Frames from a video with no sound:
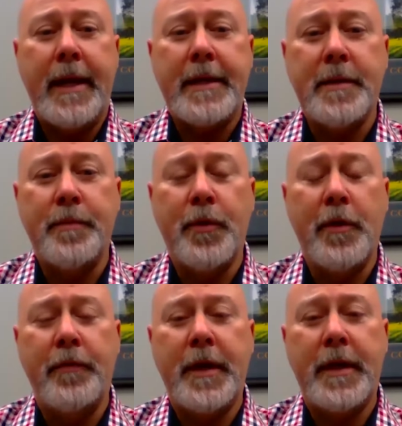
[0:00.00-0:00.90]
has
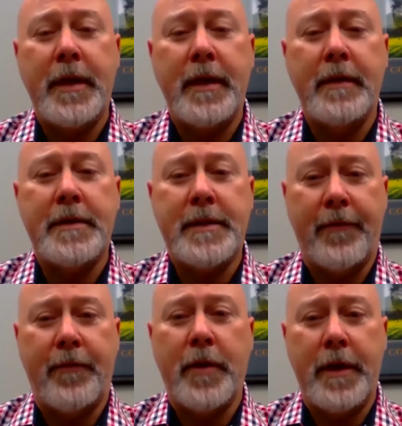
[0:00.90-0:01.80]
improved it in
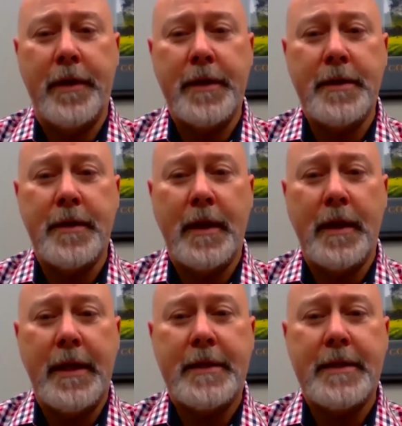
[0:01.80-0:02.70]
several areas.
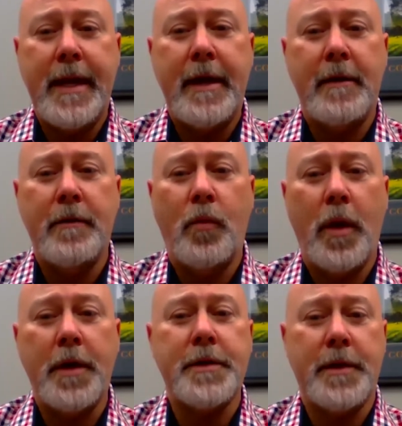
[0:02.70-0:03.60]
It's now
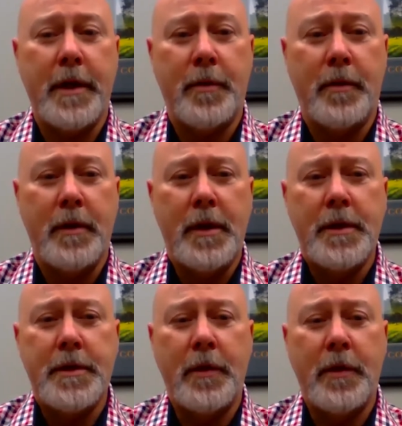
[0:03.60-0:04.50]
water soluble,
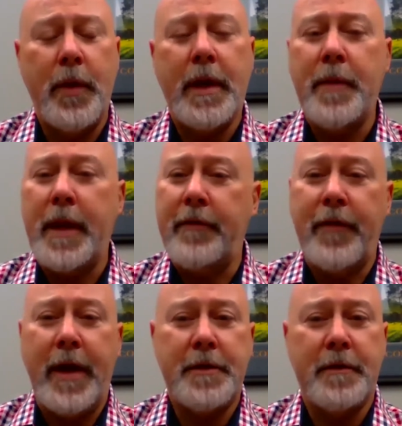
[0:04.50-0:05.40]
so
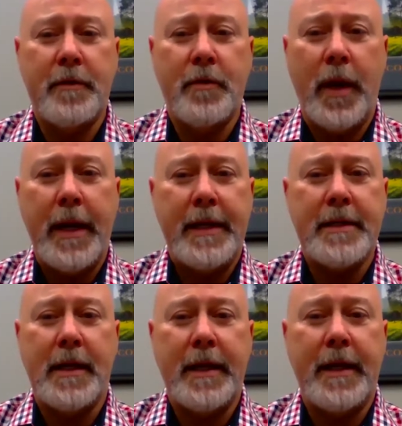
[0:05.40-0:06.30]
manufactured quite
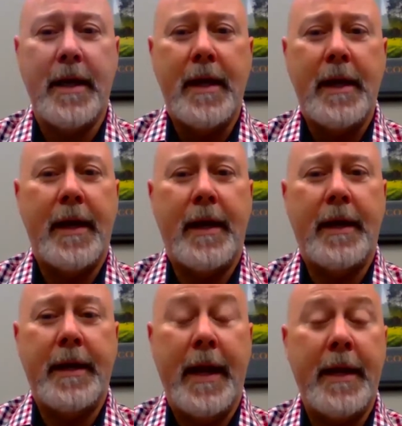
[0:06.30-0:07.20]
easily
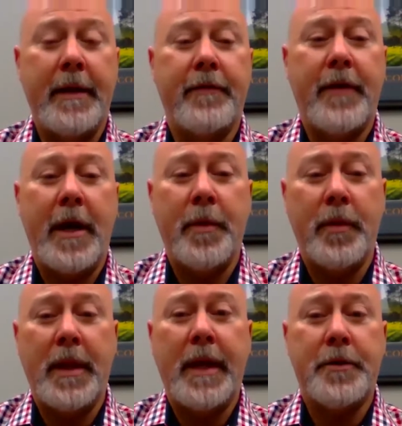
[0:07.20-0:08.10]
in any environment
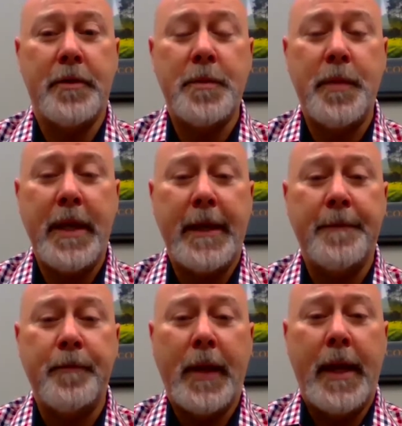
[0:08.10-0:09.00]
with
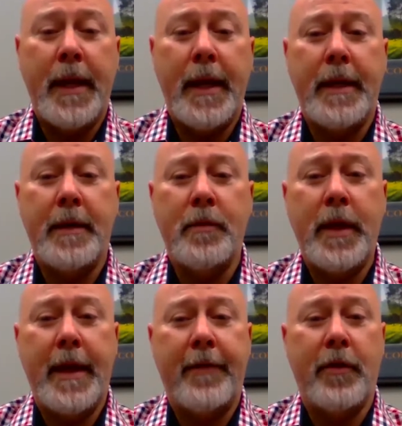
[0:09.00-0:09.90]
electrospinning. And
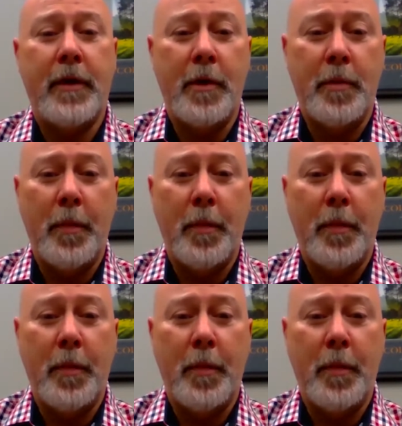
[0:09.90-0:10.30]
we have a global